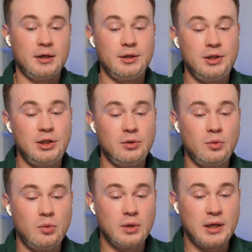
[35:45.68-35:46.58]

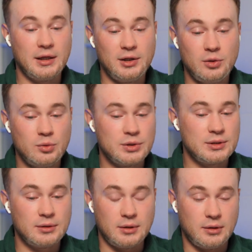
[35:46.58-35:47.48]
you can
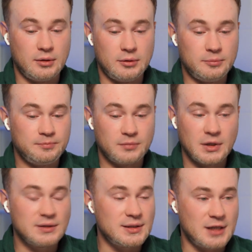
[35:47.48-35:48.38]
use the
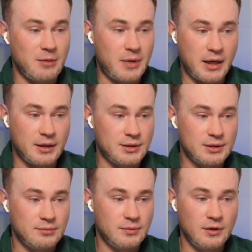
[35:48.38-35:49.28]
same
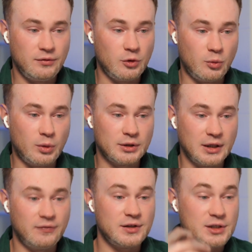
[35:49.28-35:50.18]
icons if you want,
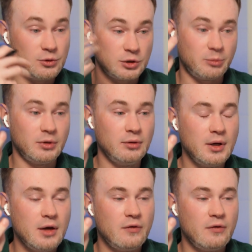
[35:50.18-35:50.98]
if it's suitable.